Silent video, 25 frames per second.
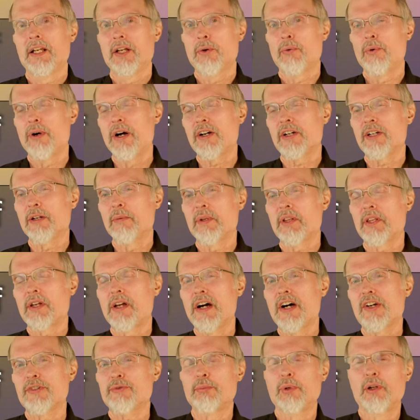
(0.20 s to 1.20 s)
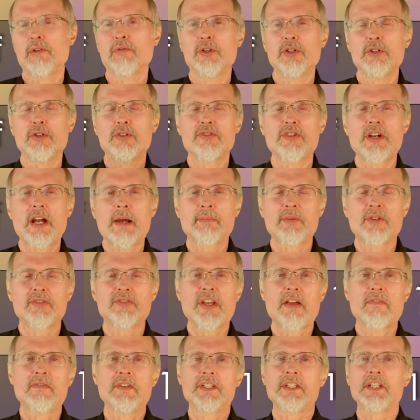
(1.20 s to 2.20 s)
Welcome to the Gospel of Luke, chapter
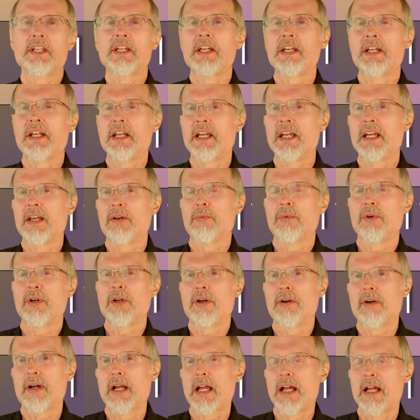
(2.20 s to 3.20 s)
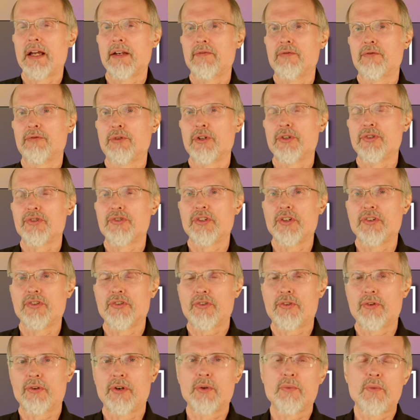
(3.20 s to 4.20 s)
17, and we're at
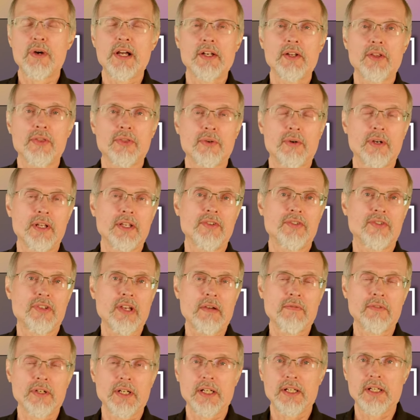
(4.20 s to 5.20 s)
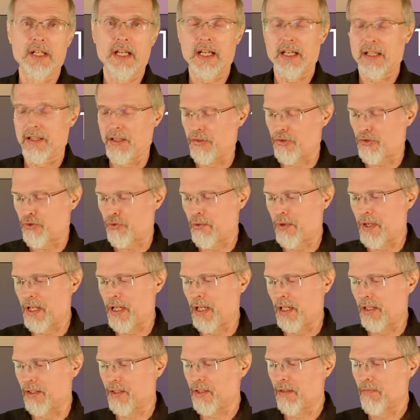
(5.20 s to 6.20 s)
verses 31 to 37 today. Let's read
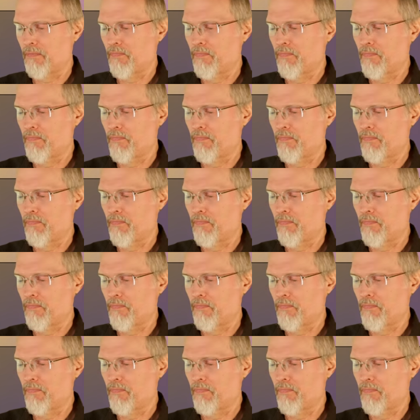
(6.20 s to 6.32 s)
it.